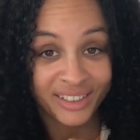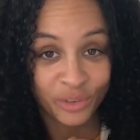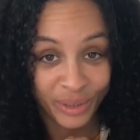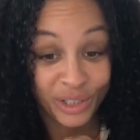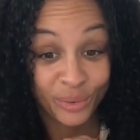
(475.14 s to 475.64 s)

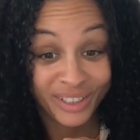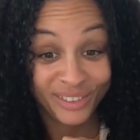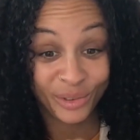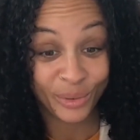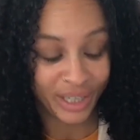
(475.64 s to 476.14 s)

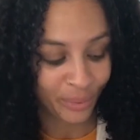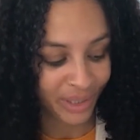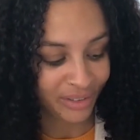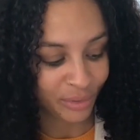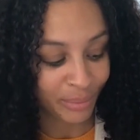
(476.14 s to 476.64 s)
2022, when I
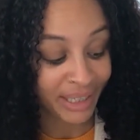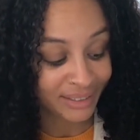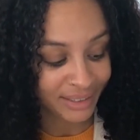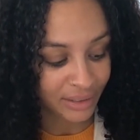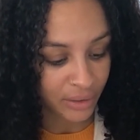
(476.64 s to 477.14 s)
went to
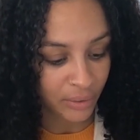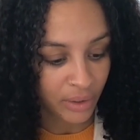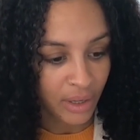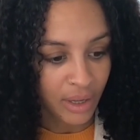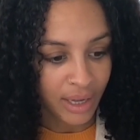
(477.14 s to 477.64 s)
Mexico,
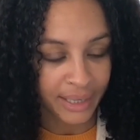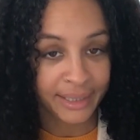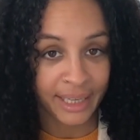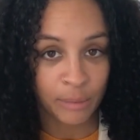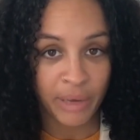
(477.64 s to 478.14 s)
I
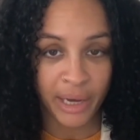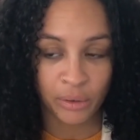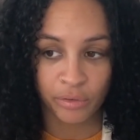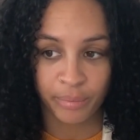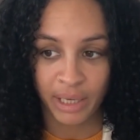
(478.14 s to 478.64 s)
came
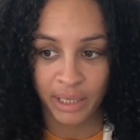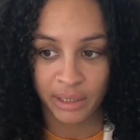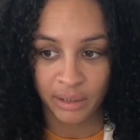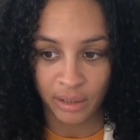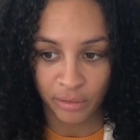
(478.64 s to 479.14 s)
out of
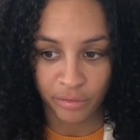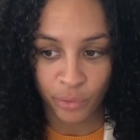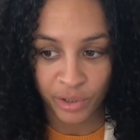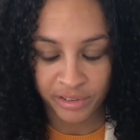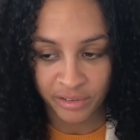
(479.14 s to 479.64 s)
my
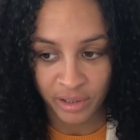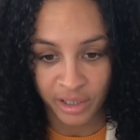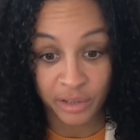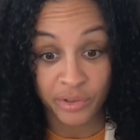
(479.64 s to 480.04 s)
4th dark